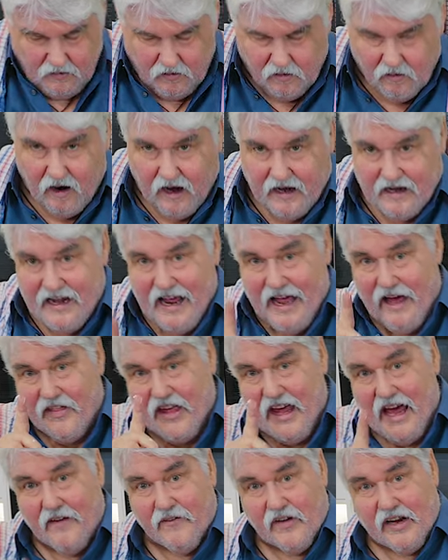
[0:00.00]
All right, now
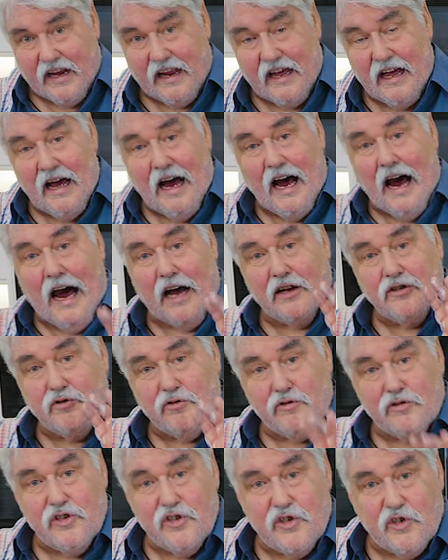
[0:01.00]
the oven.
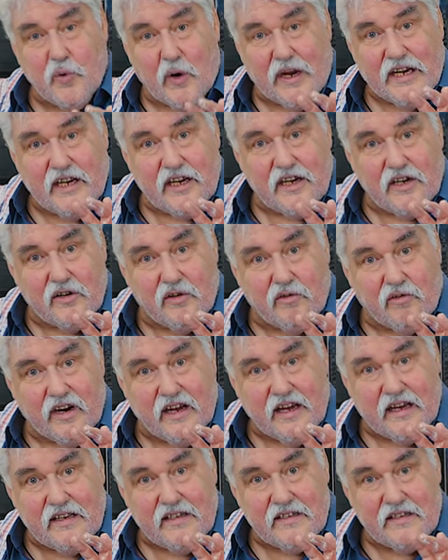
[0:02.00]
120
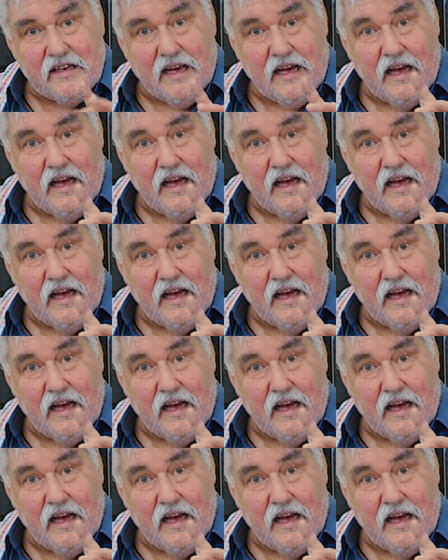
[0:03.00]
degrees,